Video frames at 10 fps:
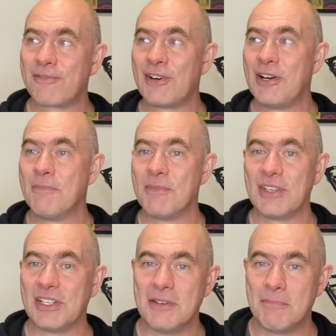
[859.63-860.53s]
from
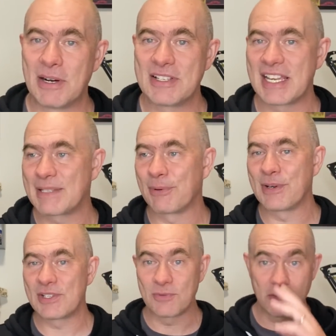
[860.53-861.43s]
the Mars
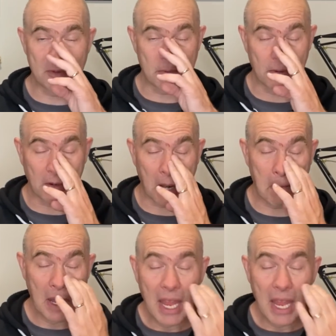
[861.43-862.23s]
Exploration Rover program.